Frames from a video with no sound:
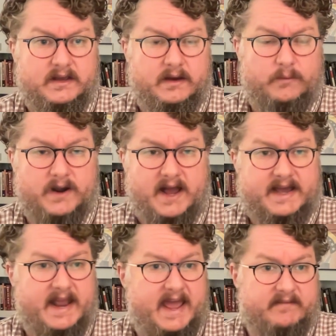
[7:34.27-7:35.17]
We're not
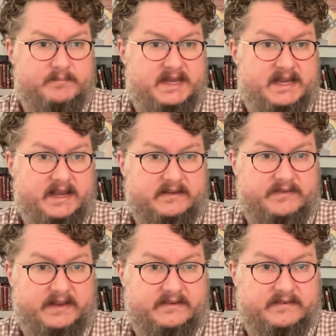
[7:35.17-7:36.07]
going to have meetings
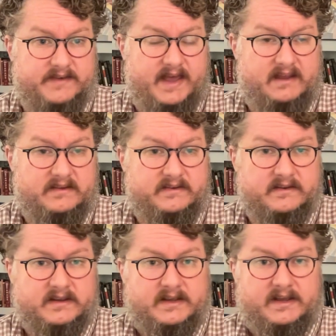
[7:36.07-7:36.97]
face to face,
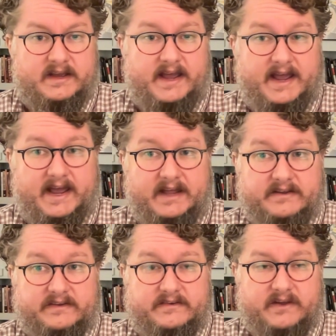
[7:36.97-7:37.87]

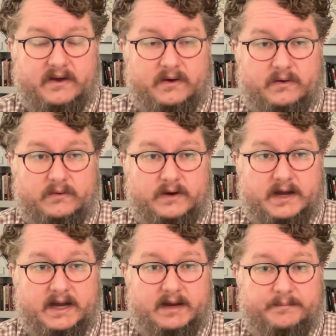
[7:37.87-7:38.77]
and so
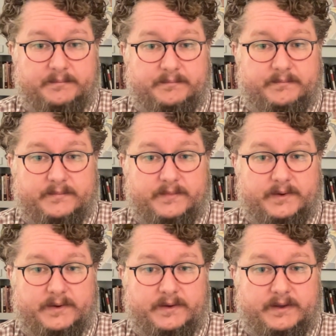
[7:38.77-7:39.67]
um,
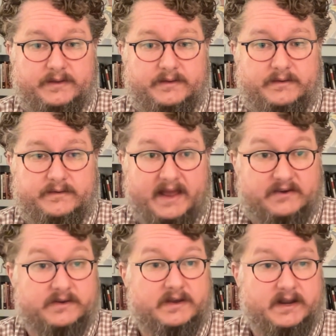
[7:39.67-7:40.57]
it, it's
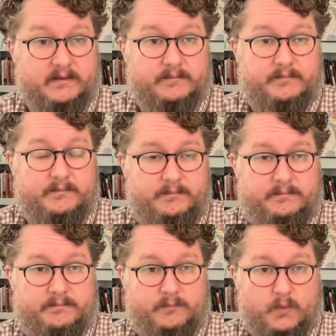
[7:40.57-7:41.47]
actually going to
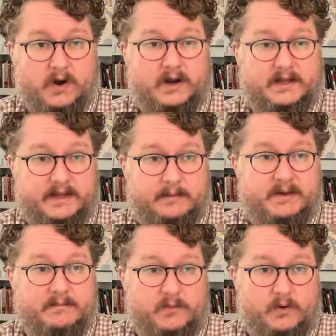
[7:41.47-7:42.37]
work a little
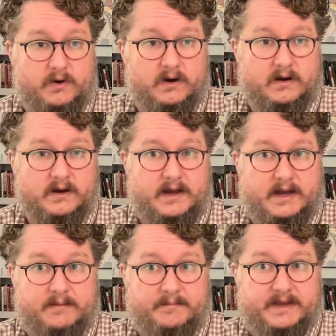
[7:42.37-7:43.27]
bit more
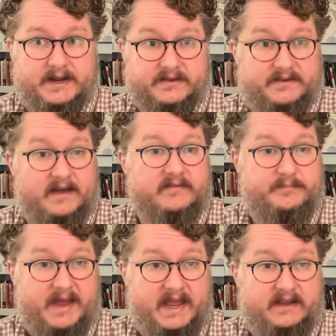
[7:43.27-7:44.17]
um, in a
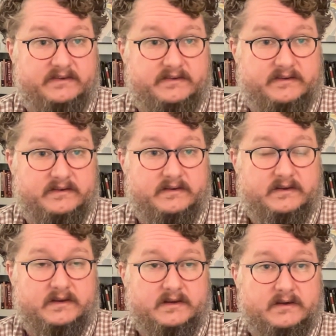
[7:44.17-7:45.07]
self-paced
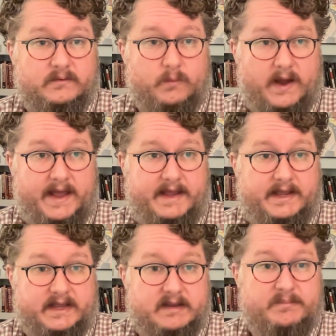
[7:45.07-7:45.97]

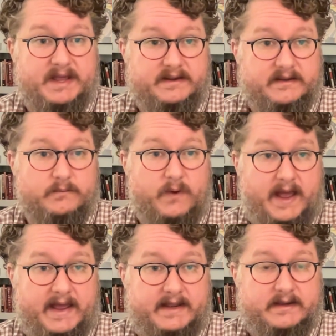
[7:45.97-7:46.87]
way, independent
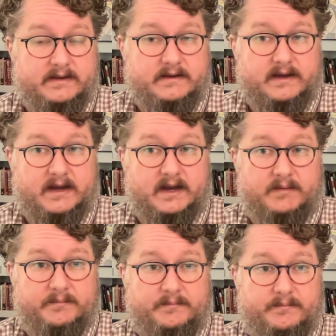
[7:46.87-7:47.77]
way,
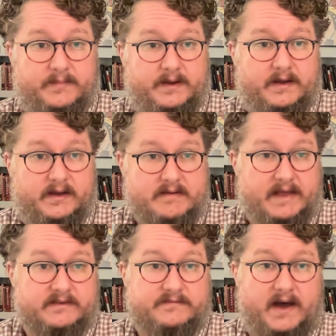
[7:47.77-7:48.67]
um,
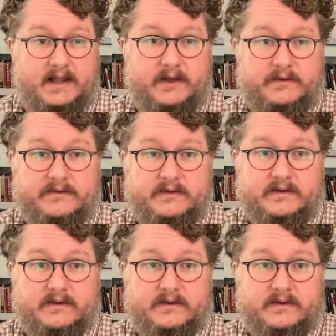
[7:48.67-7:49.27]
as follows.